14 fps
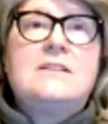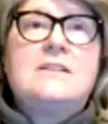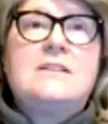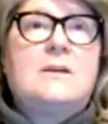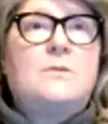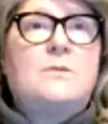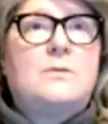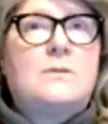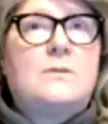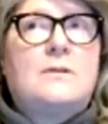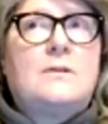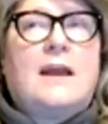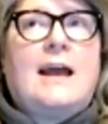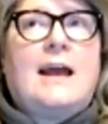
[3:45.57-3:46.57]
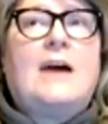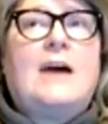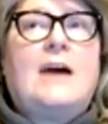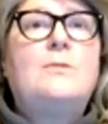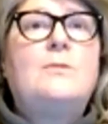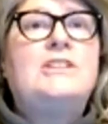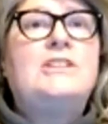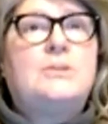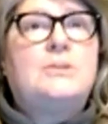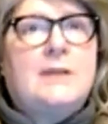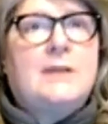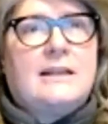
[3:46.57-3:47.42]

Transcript: does it, how do we do it?